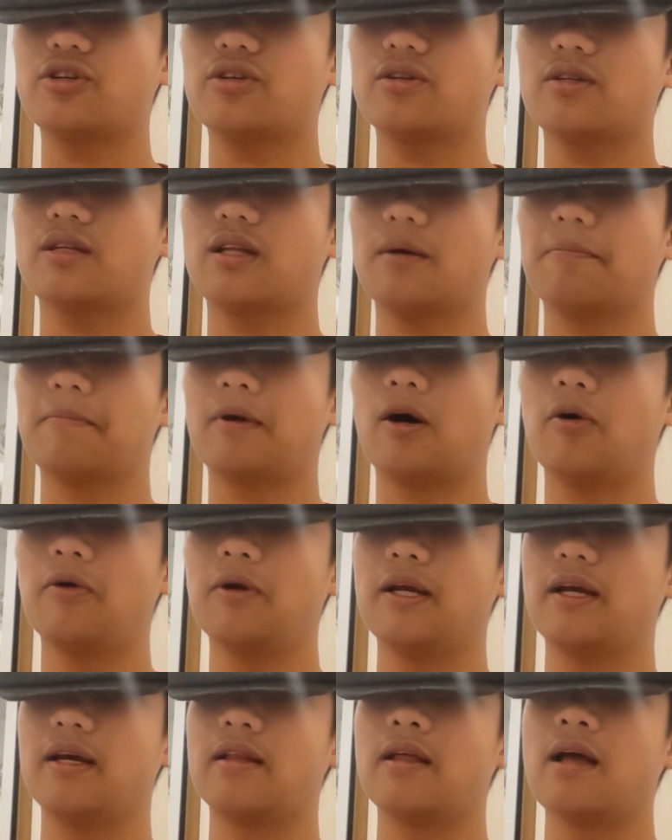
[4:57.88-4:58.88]

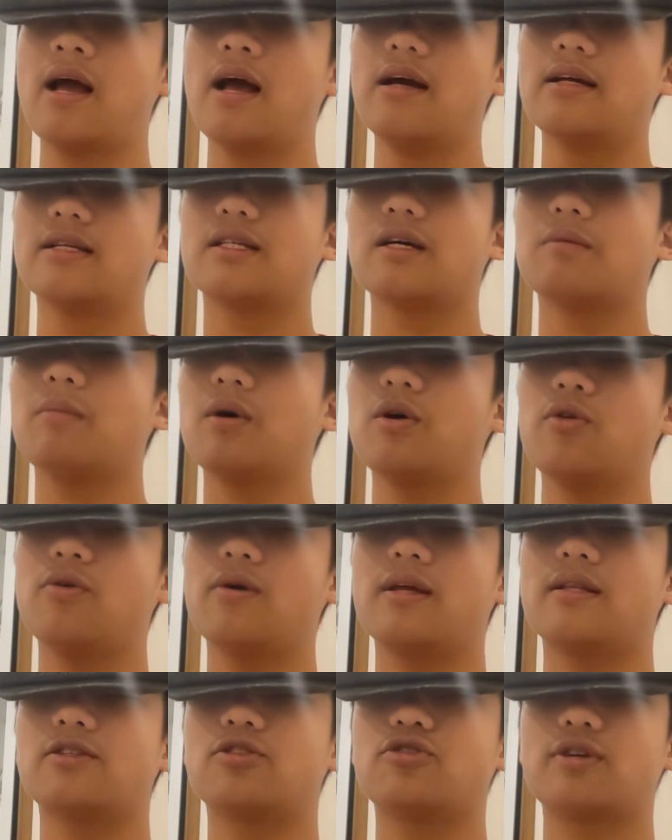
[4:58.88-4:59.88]
Napoleon, someone who
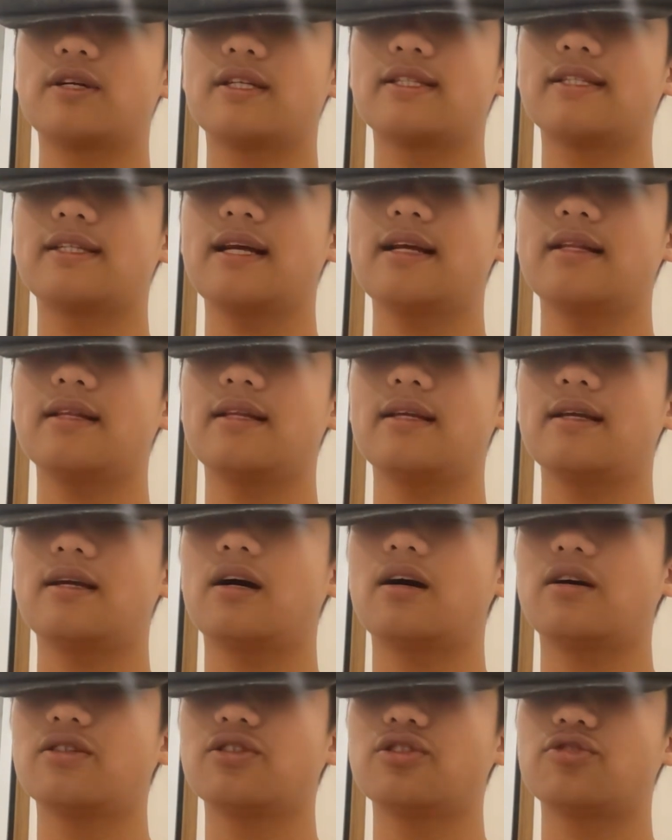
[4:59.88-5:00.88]
can transcend the
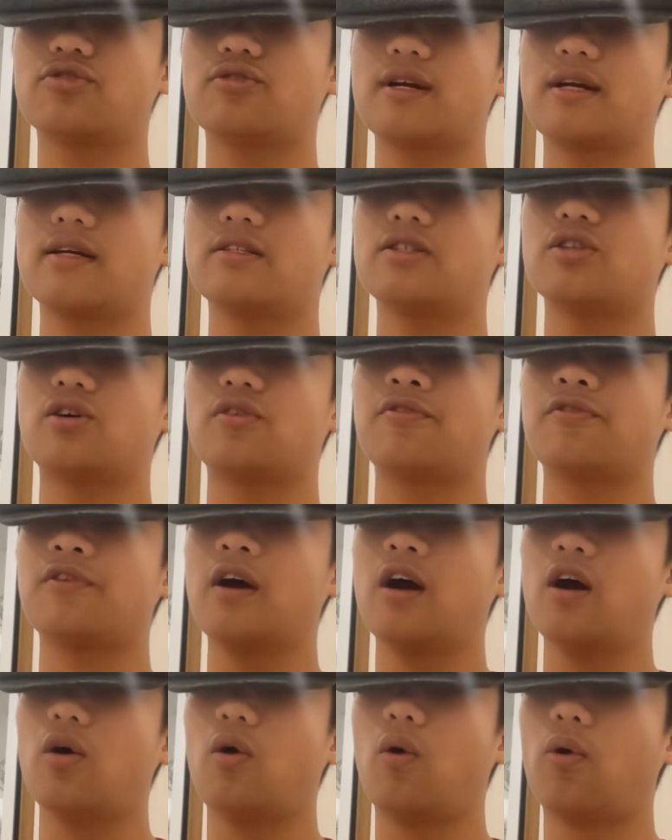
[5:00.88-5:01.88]
constraints of
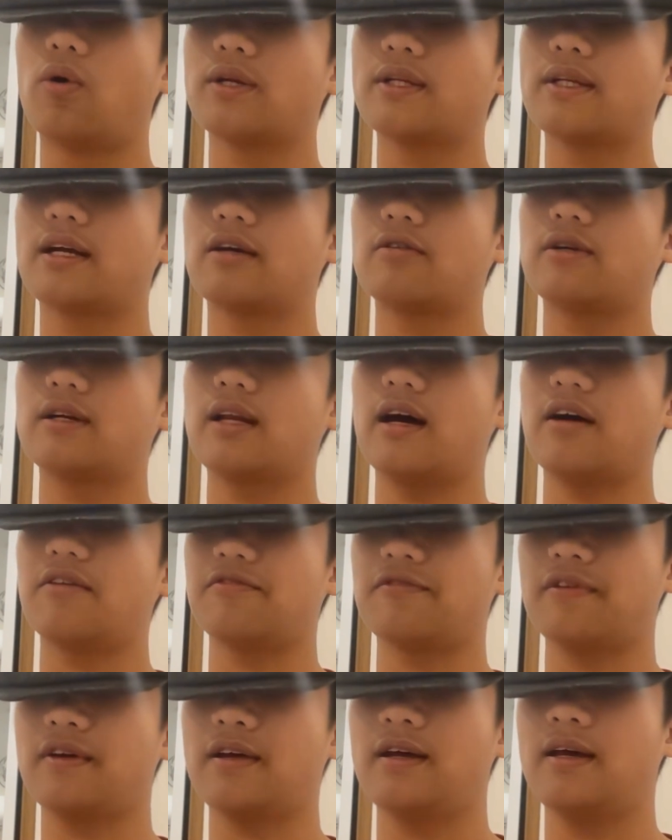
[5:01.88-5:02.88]
ordinary life.
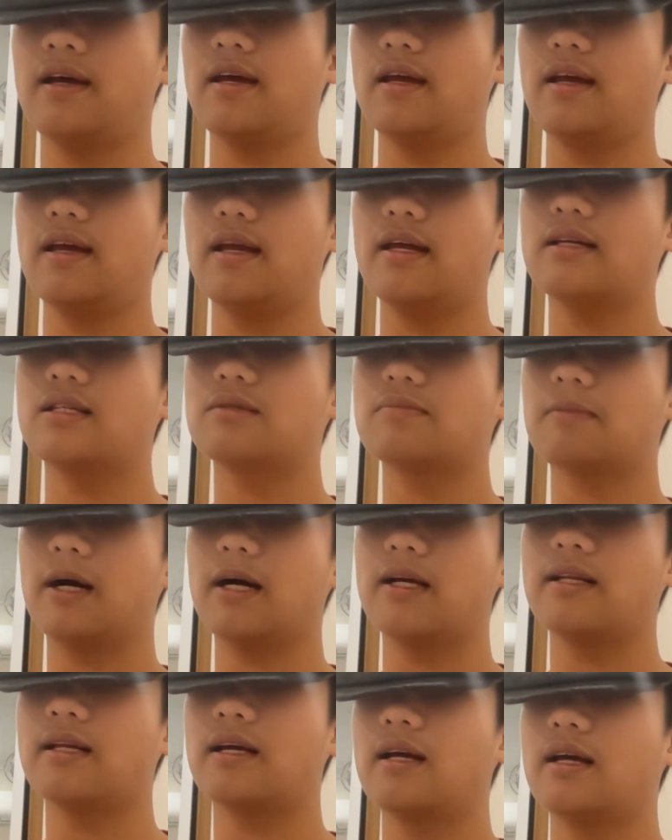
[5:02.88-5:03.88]
In his
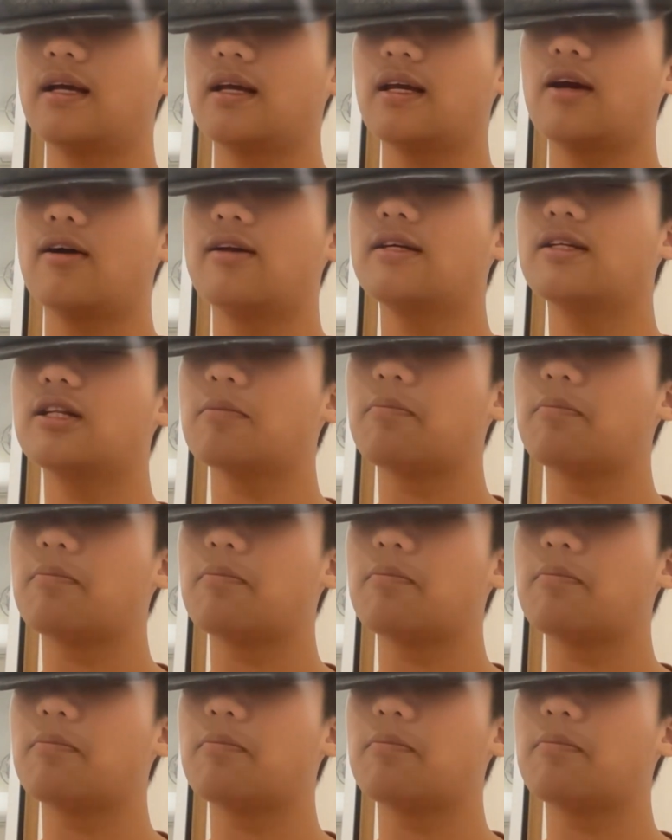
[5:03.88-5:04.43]
mind, killing the